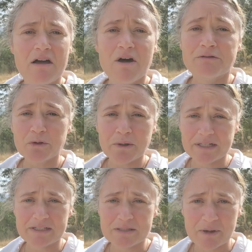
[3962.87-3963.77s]
fluent
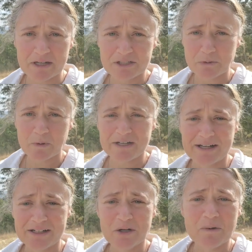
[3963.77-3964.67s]
in Spanish, but
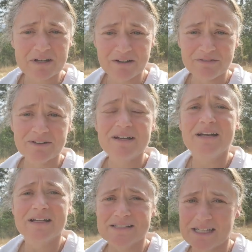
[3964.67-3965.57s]
I know enough
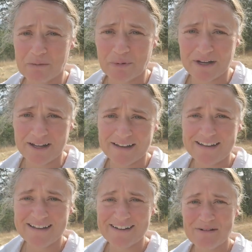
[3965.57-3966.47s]
to get by.
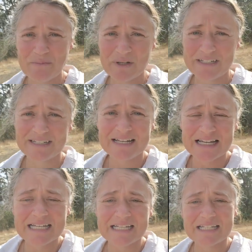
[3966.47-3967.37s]
But it
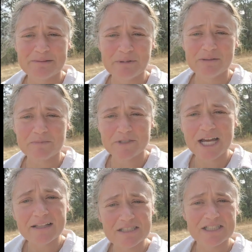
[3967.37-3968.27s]
can be
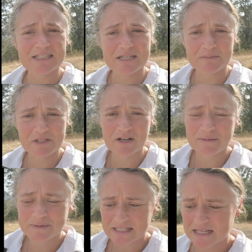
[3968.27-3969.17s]
challenging
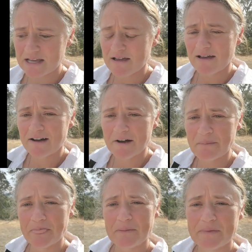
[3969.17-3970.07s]
sometimes.
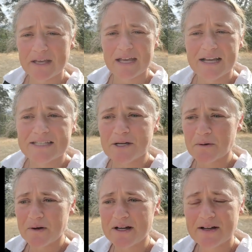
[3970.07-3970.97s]

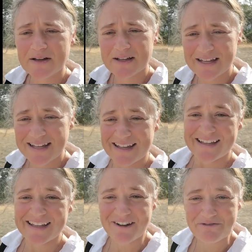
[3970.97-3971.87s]
So
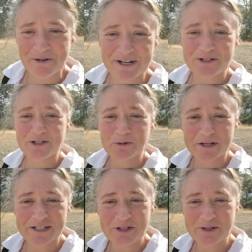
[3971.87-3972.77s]

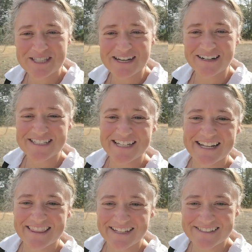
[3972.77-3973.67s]
422 stairs at
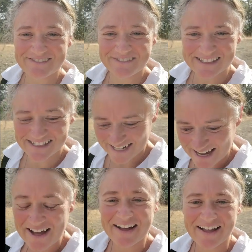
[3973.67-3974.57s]
8,000 feet.
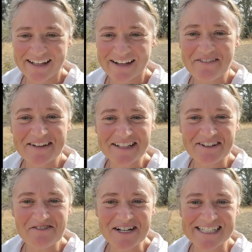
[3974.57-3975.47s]
Got me a
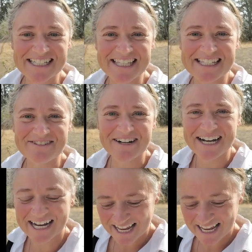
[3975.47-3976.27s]
little winded this morning.